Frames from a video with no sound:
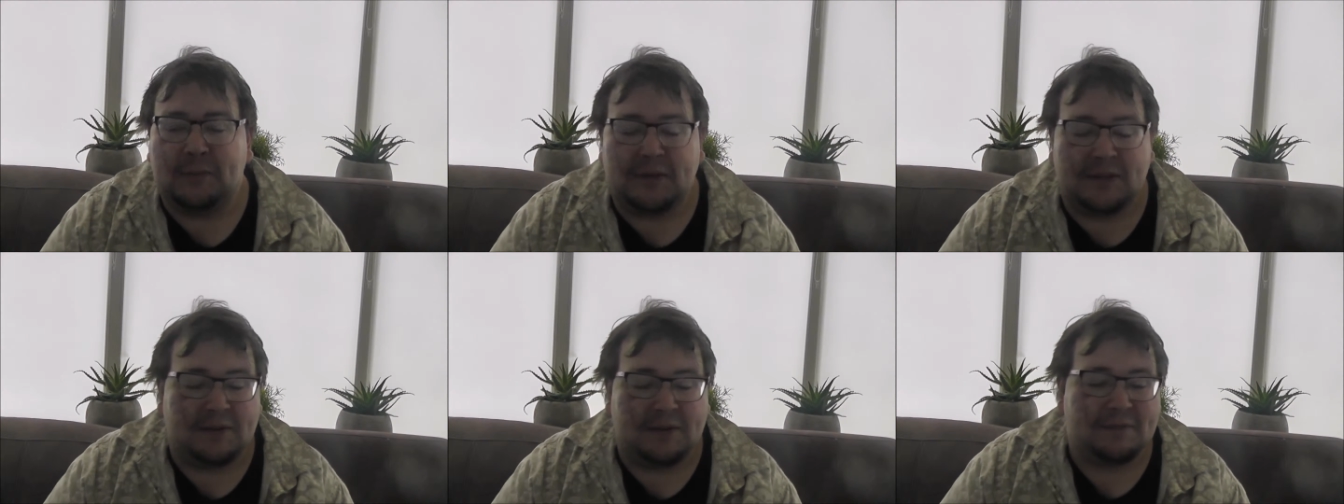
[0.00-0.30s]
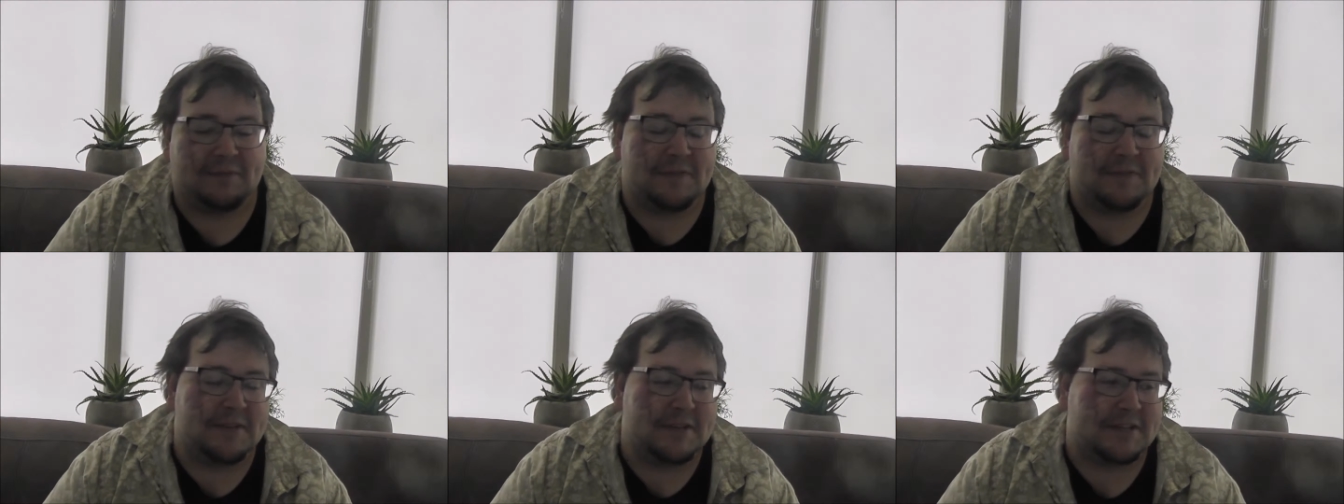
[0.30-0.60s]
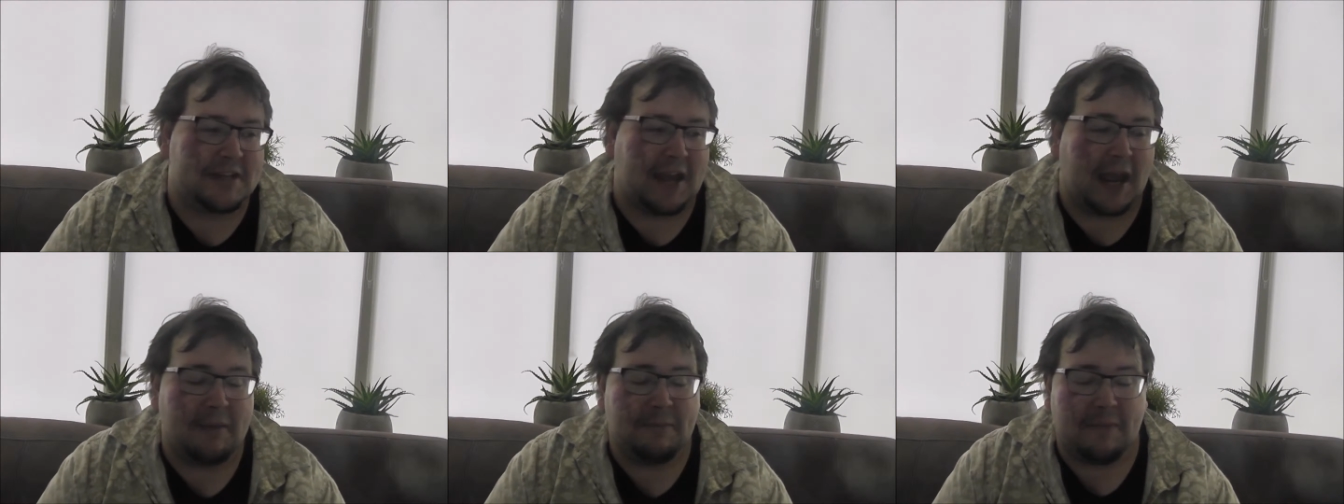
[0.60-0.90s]
when it
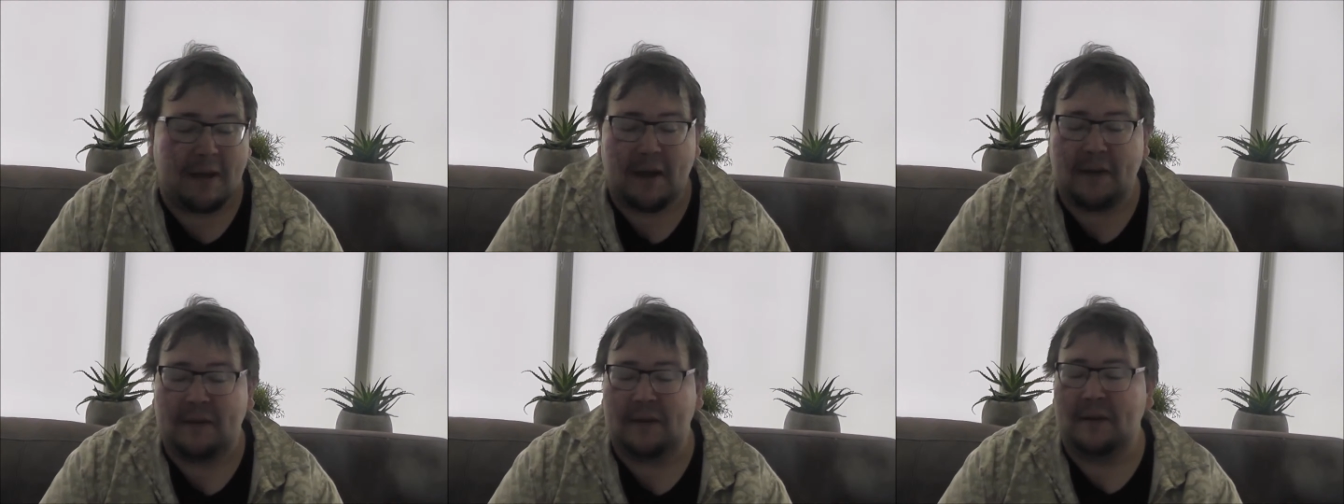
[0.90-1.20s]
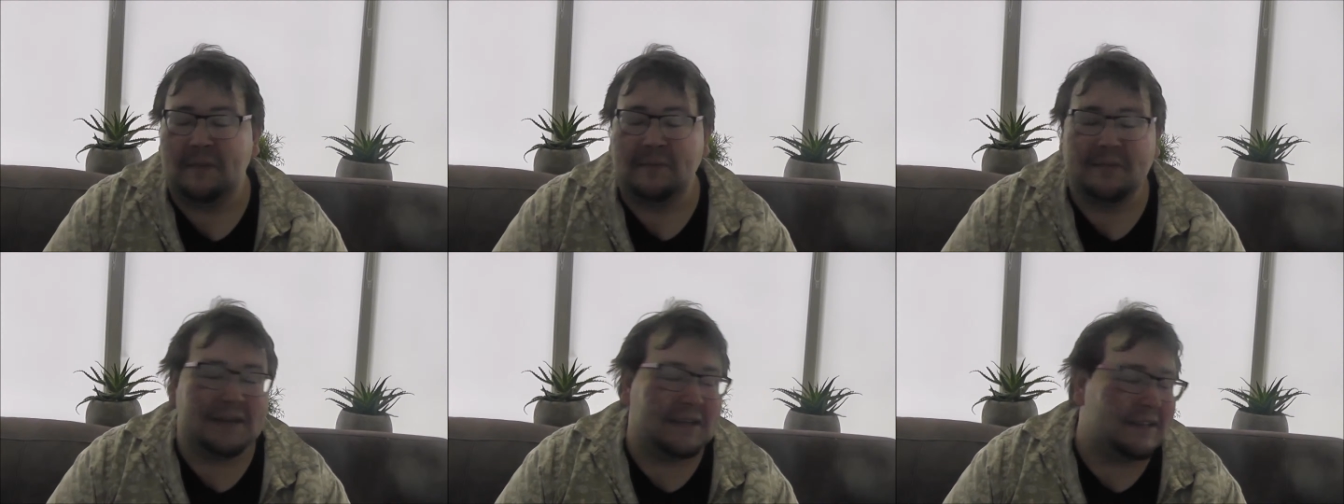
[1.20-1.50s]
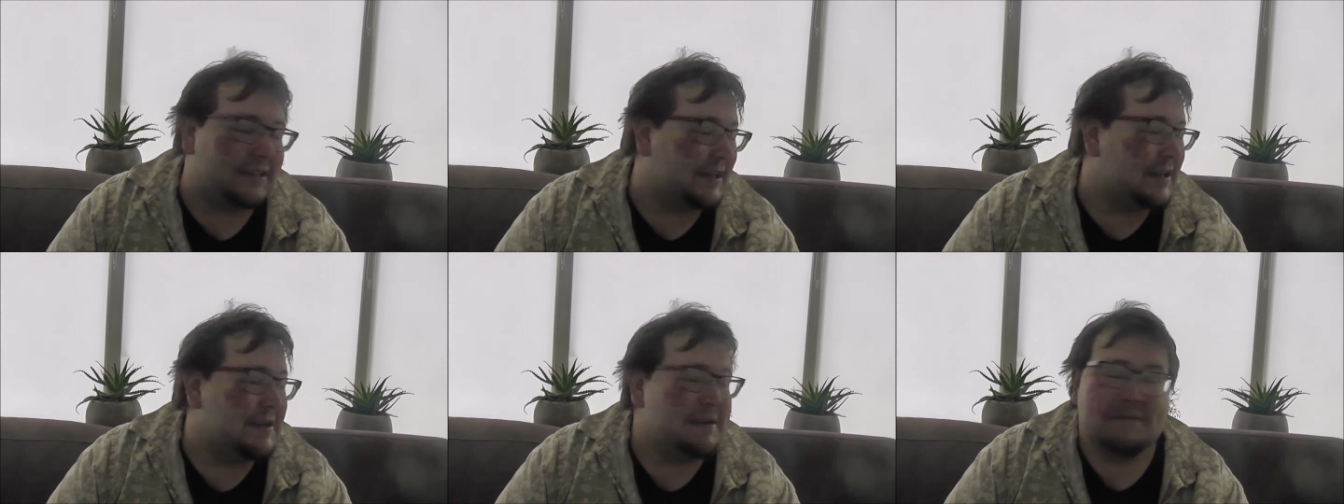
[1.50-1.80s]
first came out. I'm
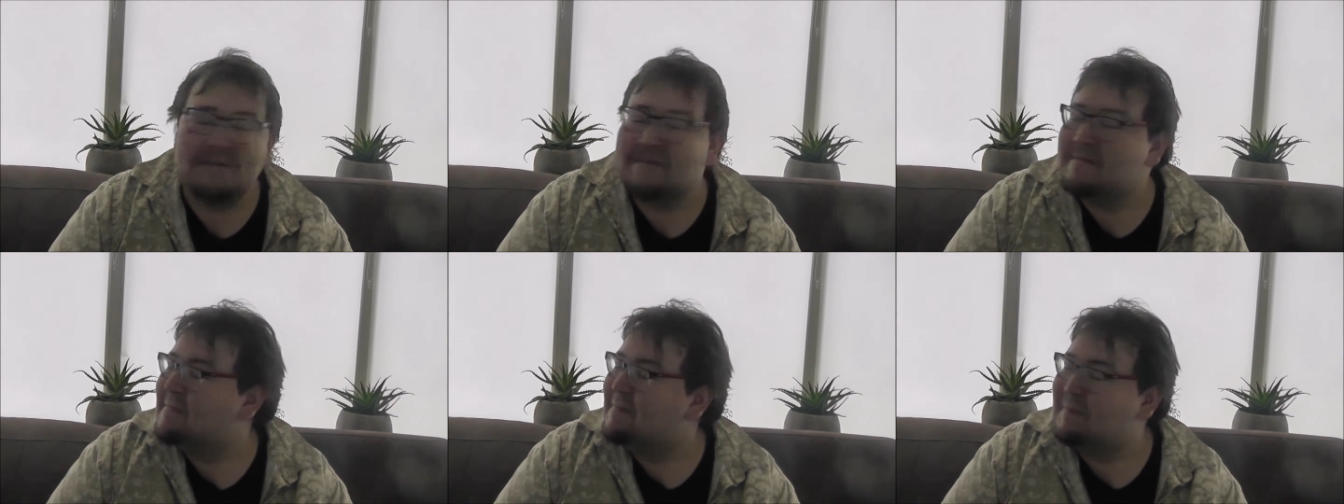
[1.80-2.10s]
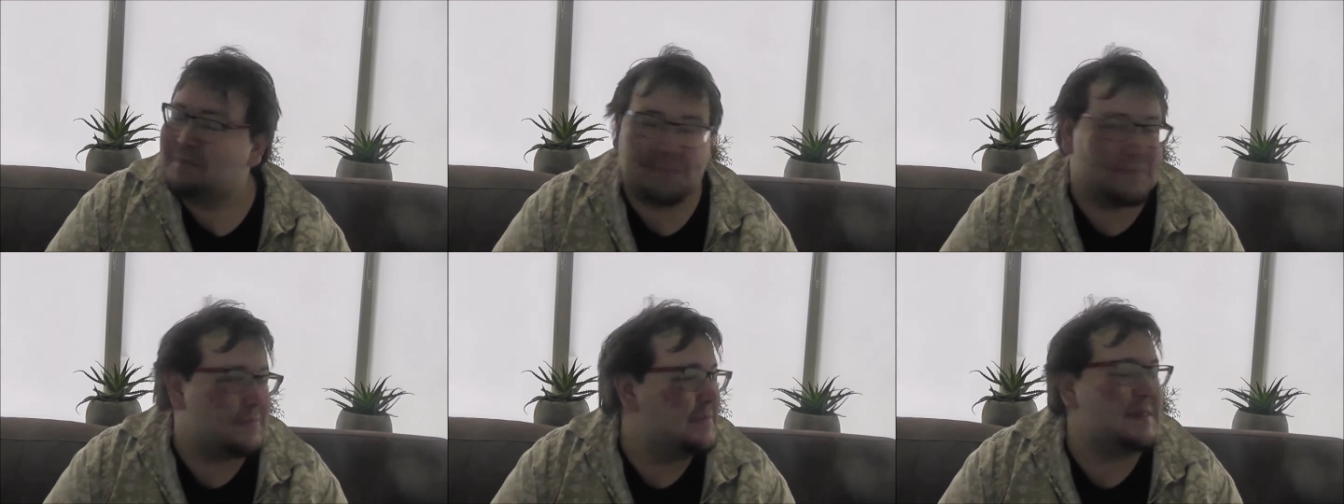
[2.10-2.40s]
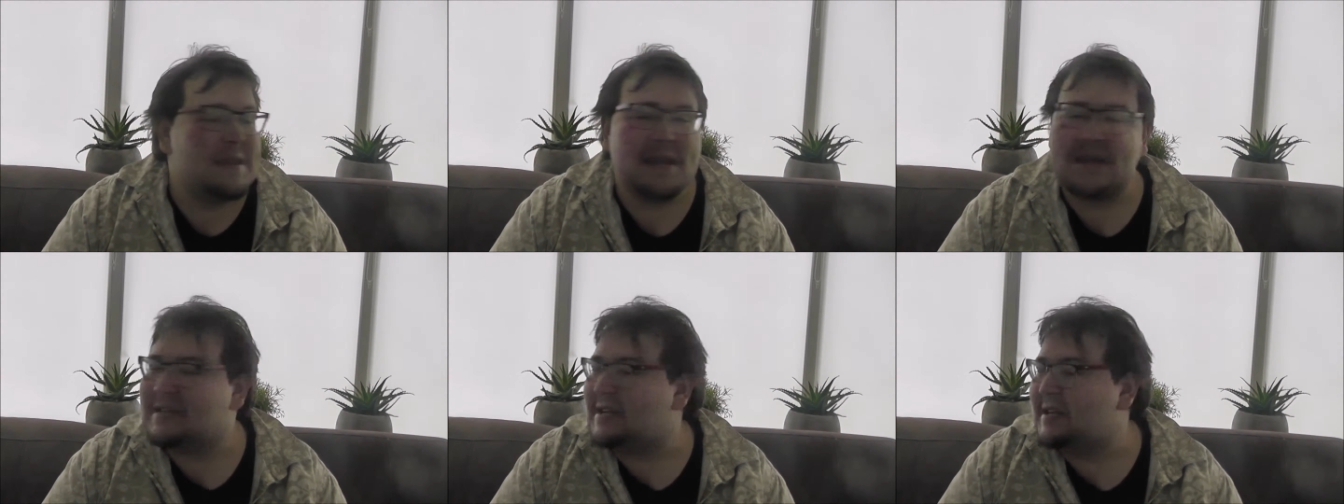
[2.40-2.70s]
like,
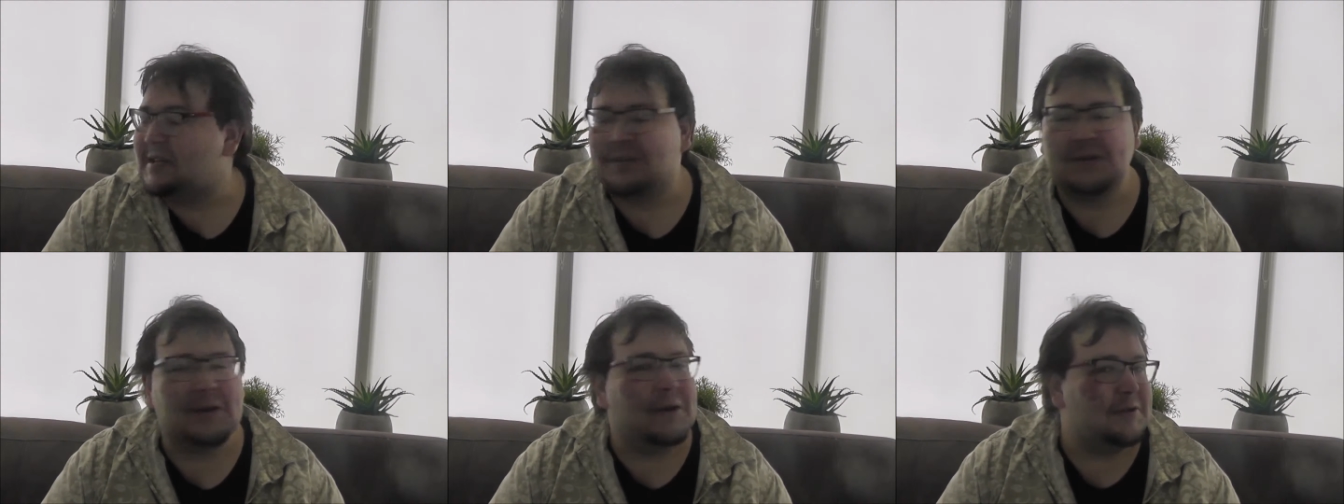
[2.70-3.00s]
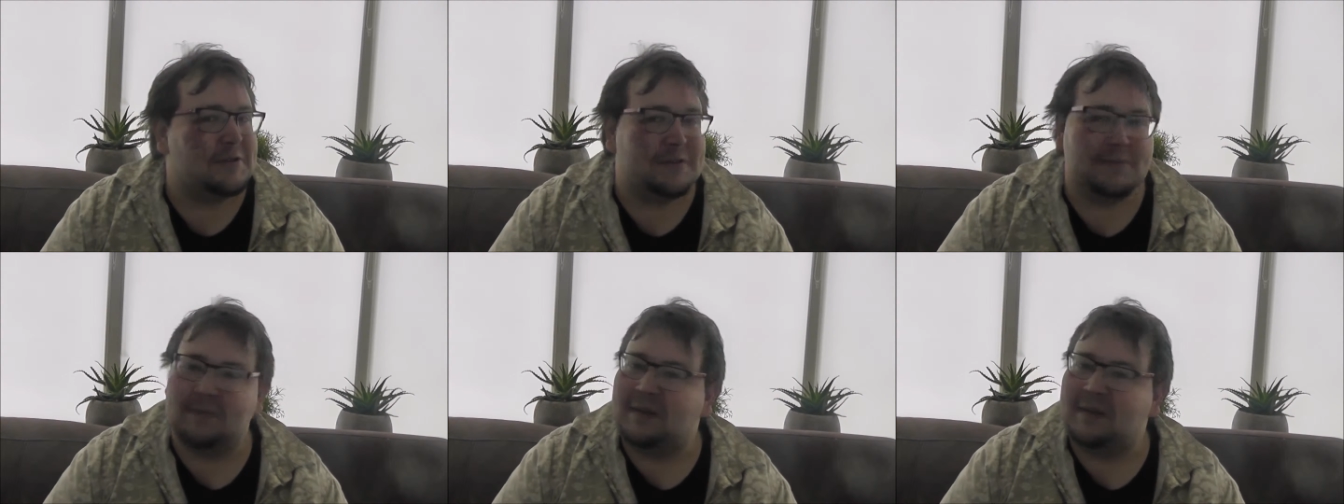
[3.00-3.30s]
this has got to